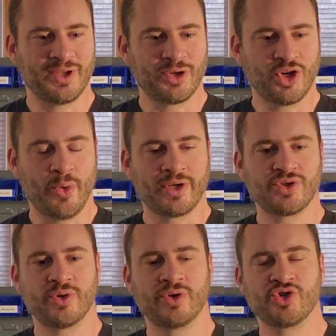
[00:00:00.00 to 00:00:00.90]
Going
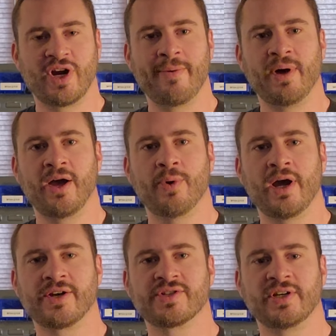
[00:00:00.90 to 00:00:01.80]
to a
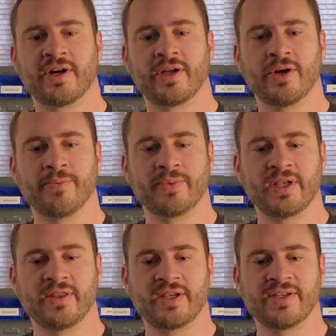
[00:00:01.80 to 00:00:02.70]
drive-by-wire scenario
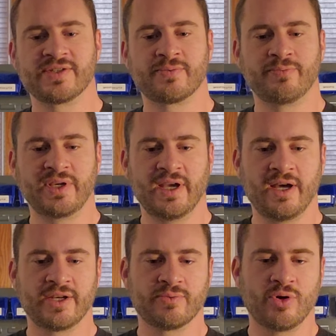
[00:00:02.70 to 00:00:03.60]
in these,
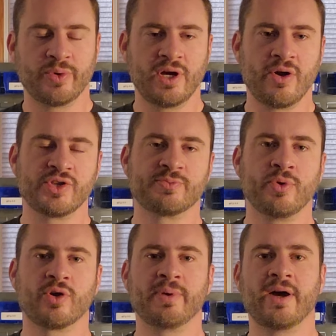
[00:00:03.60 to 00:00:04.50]
beyond what we already
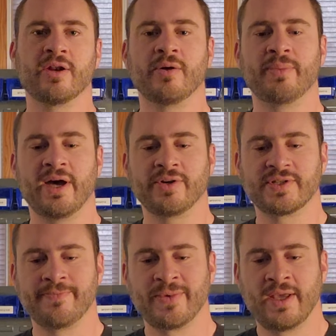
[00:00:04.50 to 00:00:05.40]
spoke about
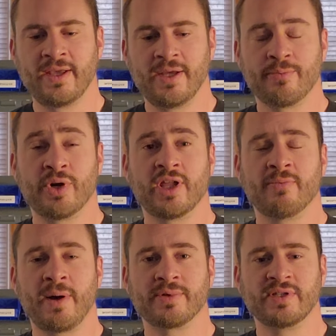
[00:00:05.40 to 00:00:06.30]
bringing
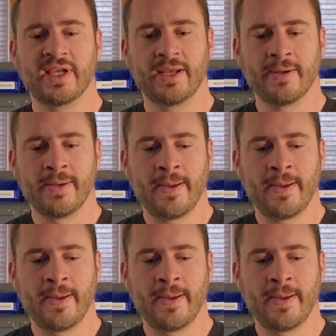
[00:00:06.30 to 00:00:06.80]
them up to date,